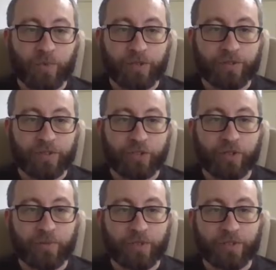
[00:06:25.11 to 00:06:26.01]
But
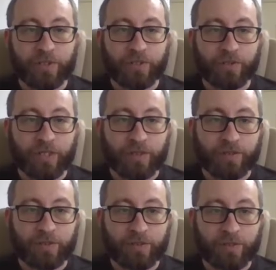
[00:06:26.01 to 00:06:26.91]
essentially what this does is